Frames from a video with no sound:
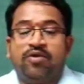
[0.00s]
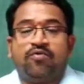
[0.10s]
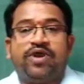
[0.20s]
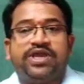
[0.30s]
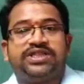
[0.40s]

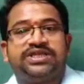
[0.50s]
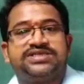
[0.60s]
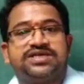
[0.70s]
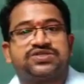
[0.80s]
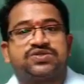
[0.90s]
Why
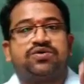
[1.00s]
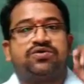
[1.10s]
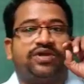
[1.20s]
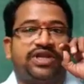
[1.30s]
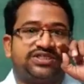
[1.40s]
these are
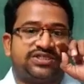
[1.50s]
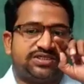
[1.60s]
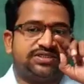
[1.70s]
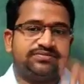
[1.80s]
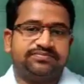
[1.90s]
sour to
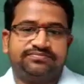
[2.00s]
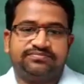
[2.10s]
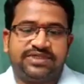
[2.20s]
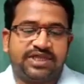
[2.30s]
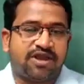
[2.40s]
taste?
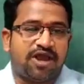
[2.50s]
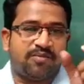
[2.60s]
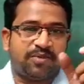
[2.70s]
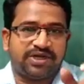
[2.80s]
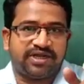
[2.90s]
The
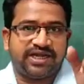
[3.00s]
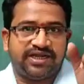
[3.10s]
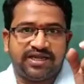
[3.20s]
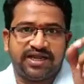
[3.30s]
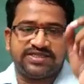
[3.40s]
common
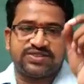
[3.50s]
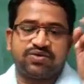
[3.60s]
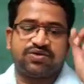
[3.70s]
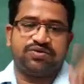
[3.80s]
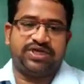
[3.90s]
criteria is
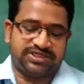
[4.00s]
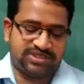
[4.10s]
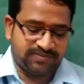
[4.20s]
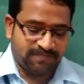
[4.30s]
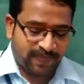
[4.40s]
sour to taste.